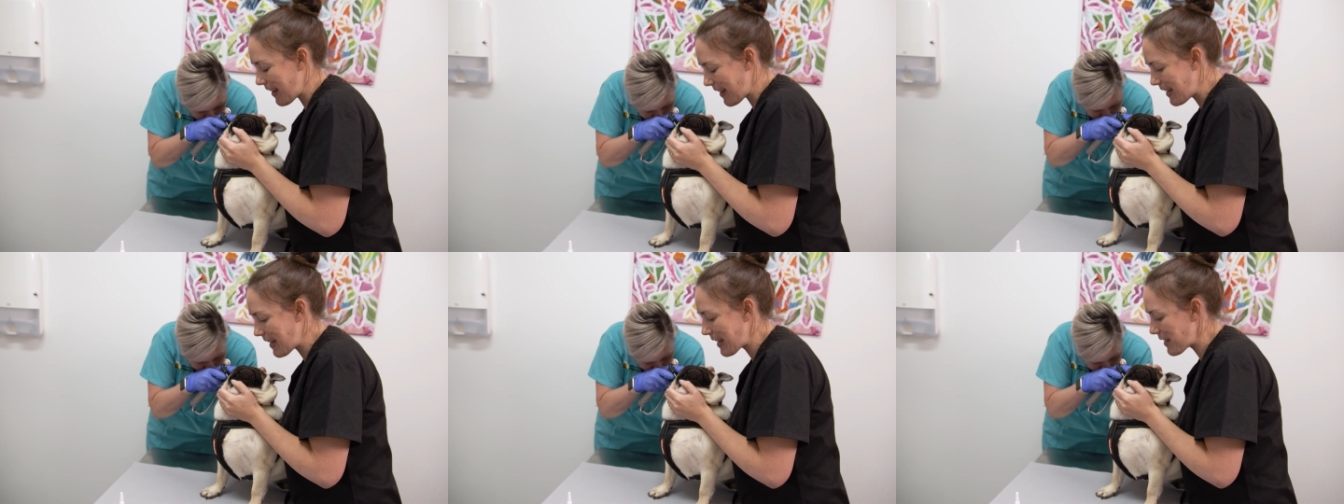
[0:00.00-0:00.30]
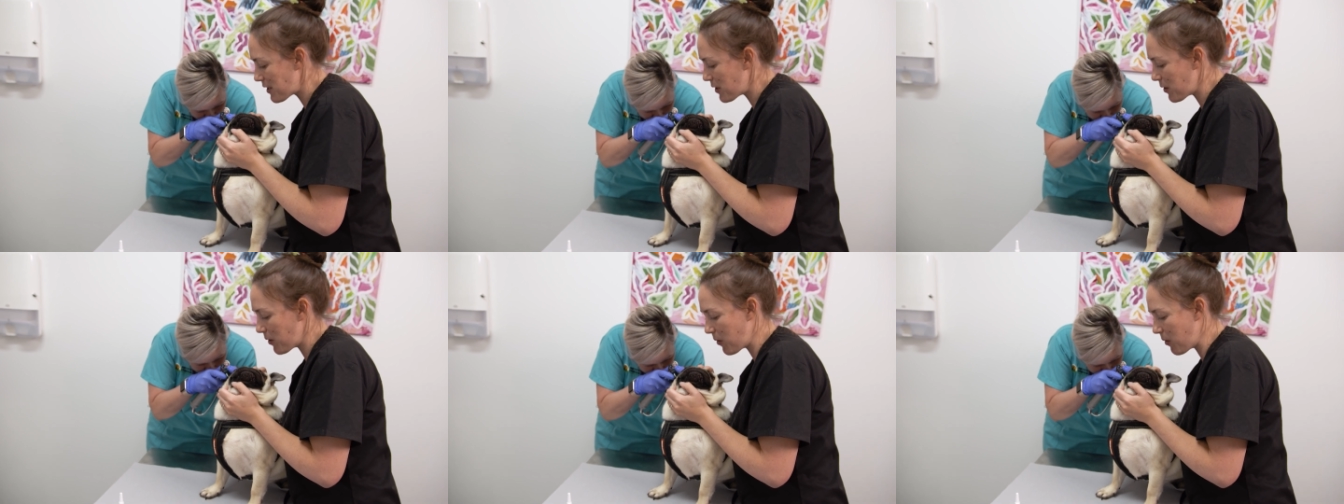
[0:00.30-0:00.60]

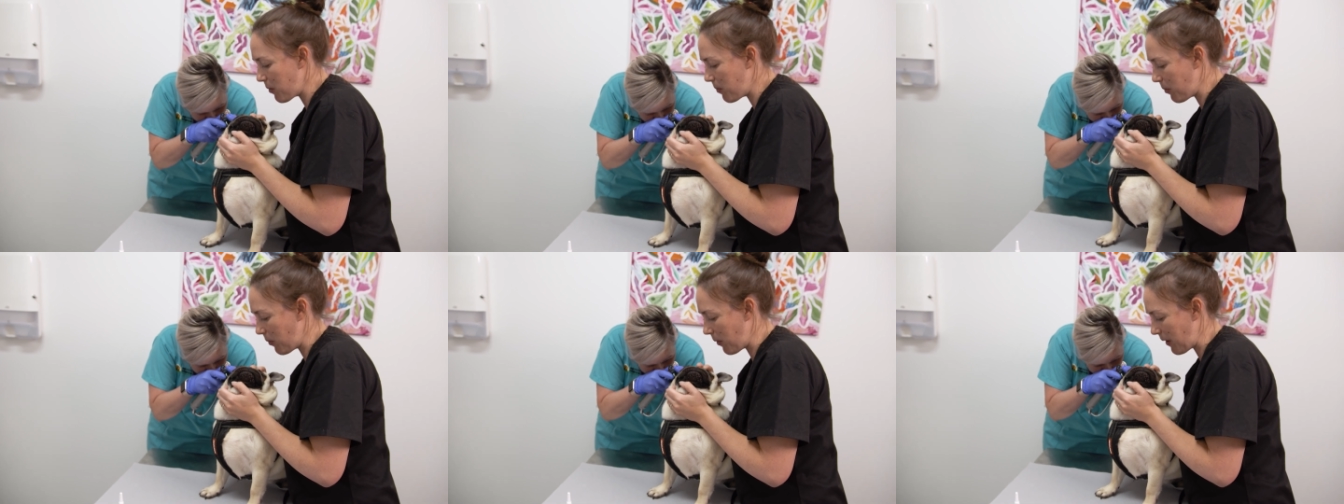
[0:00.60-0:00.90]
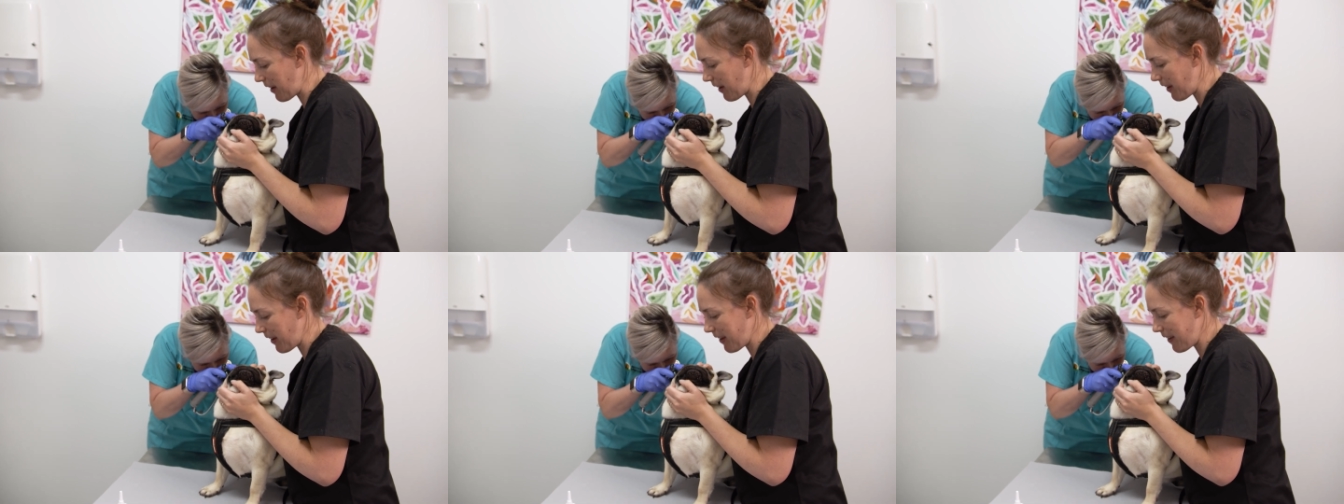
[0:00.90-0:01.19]
Yes, you're a good
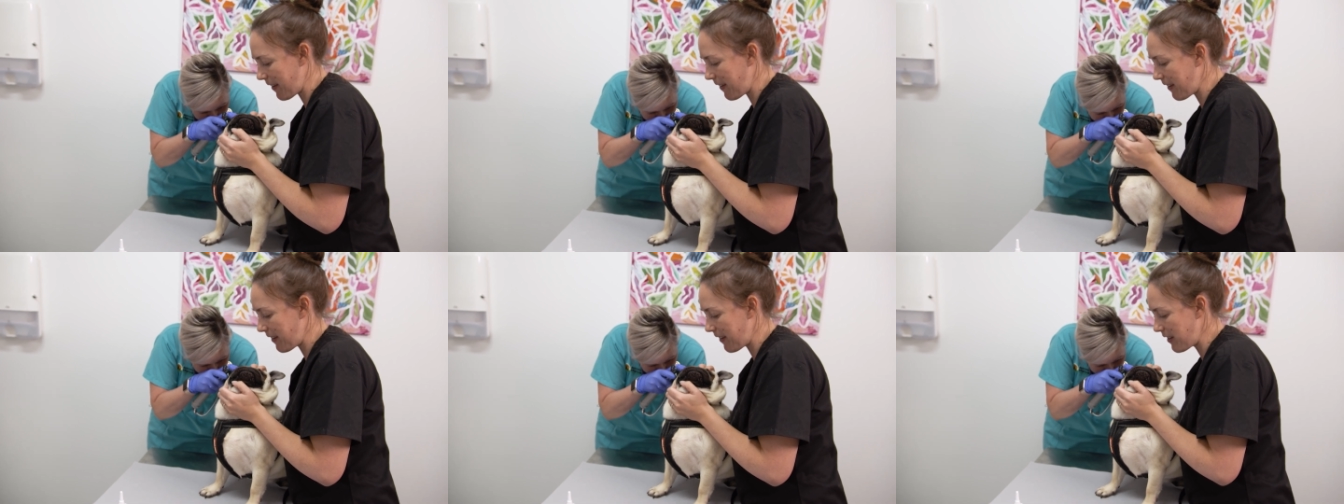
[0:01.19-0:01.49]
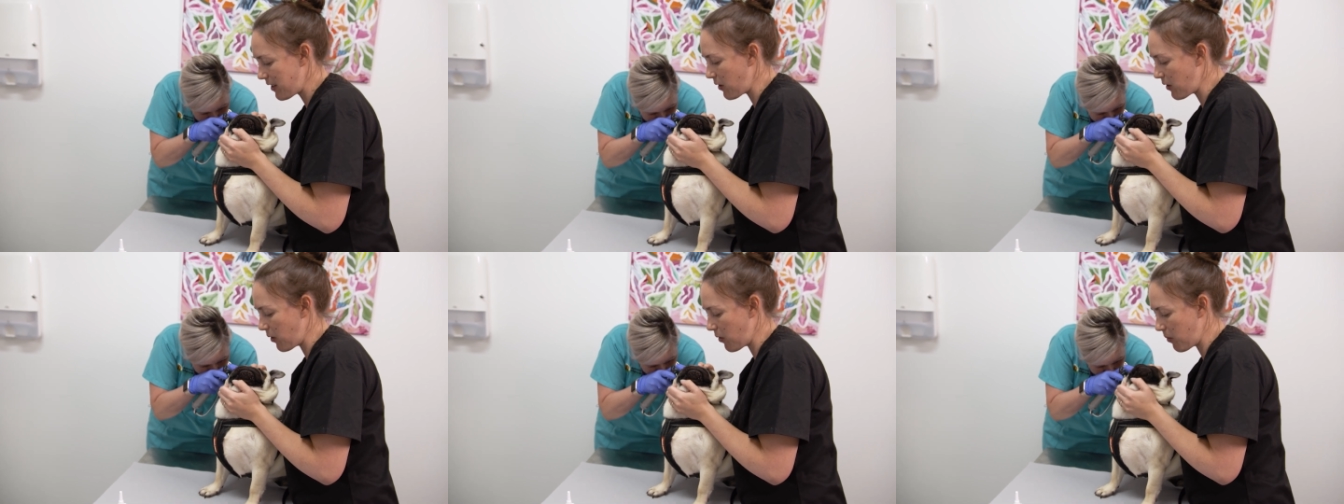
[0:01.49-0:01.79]
boy.
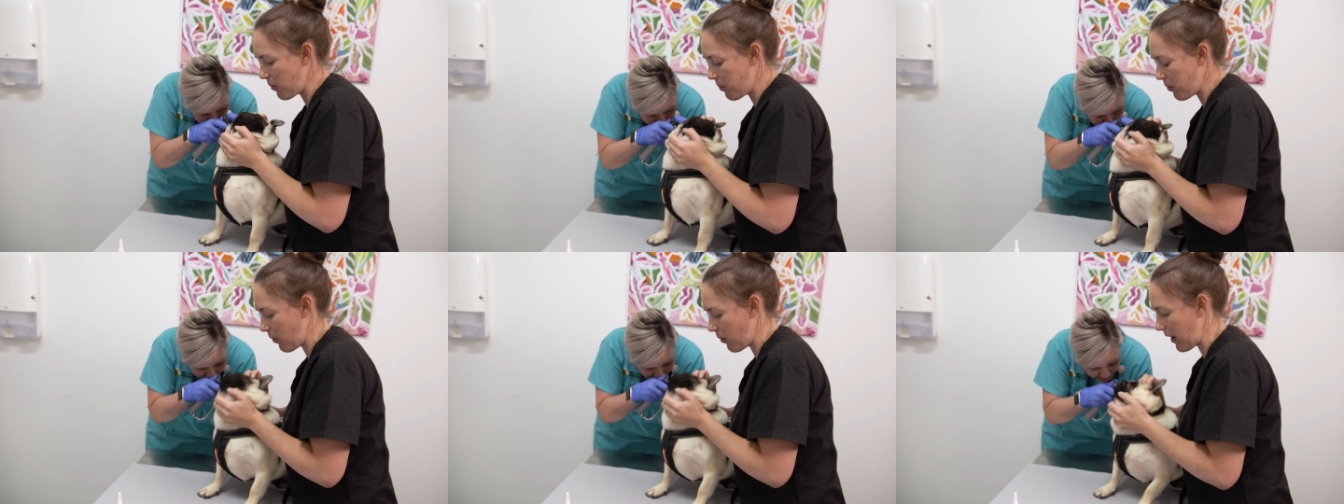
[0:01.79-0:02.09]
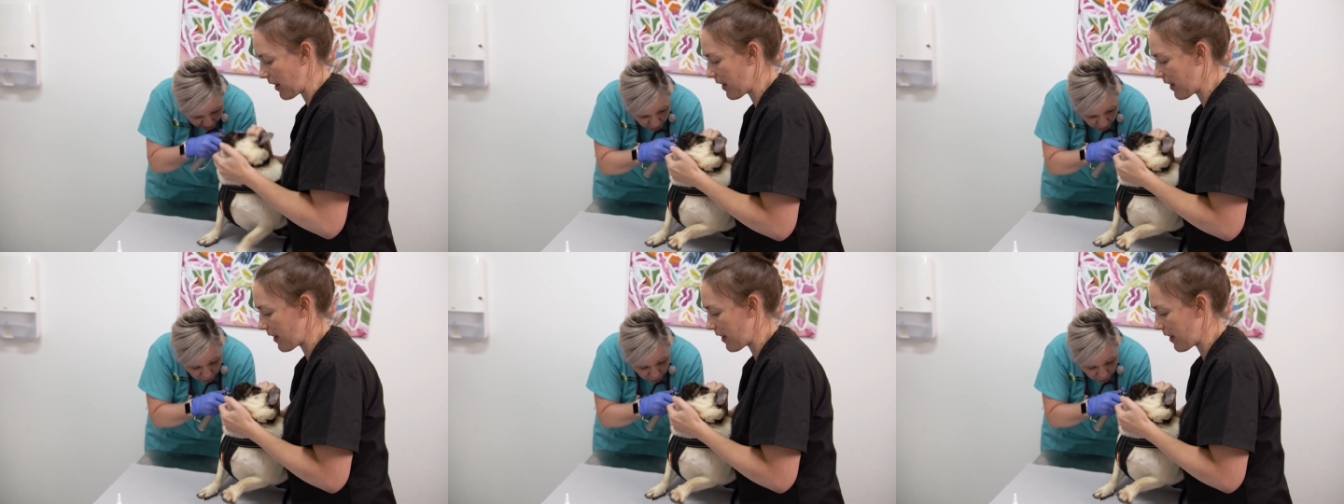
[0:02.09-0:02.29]
You're a good boy.